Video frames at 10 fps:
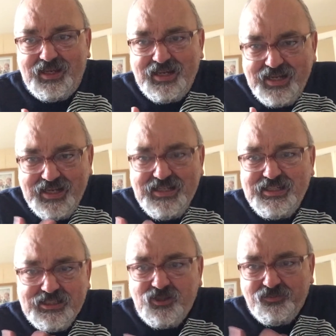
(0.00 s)

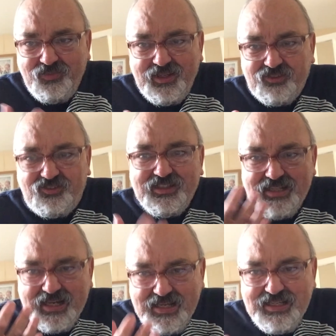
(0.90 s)
any of this in
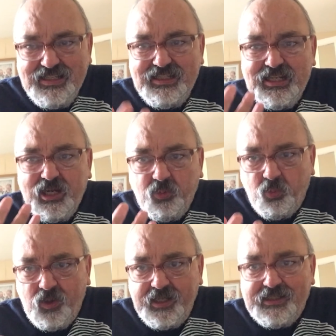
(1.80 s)
any
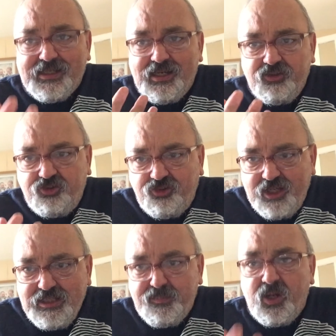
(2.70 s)
way,
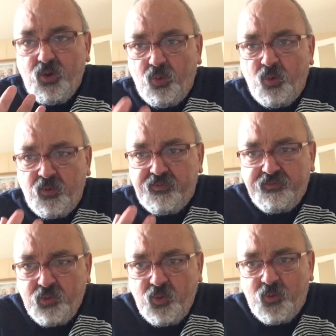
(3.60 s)
shape or
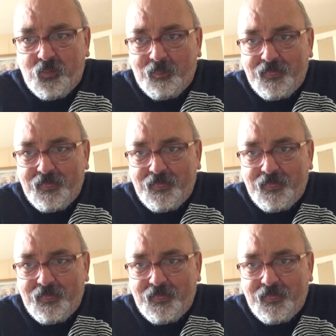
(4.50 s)
form,